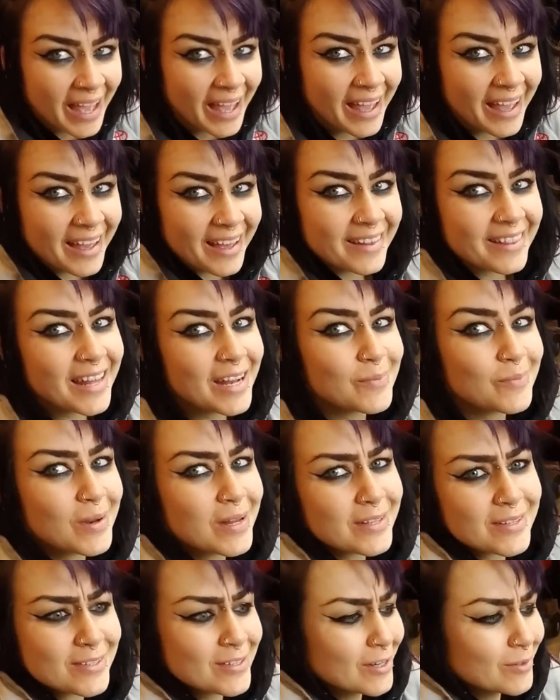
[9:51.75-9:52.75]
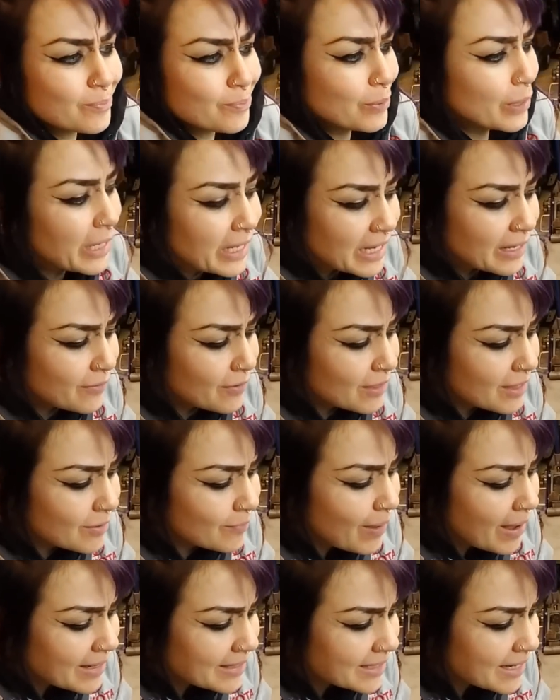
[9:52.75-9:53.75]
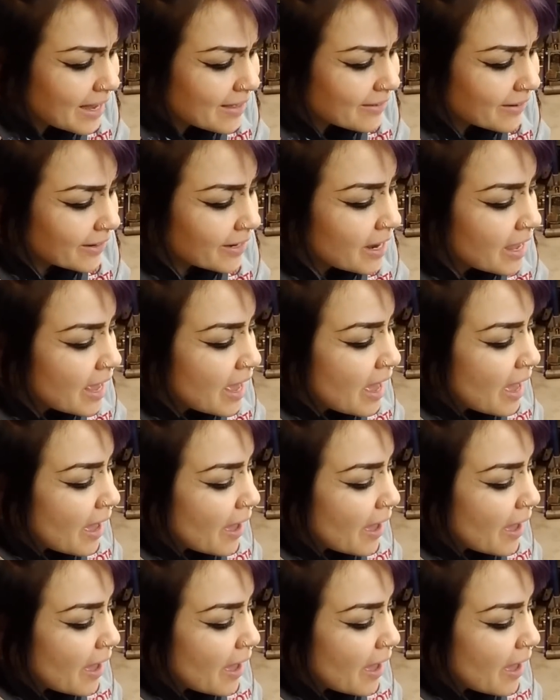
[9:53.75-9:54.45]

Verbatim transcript: and then I'm gonna start putting everything back together.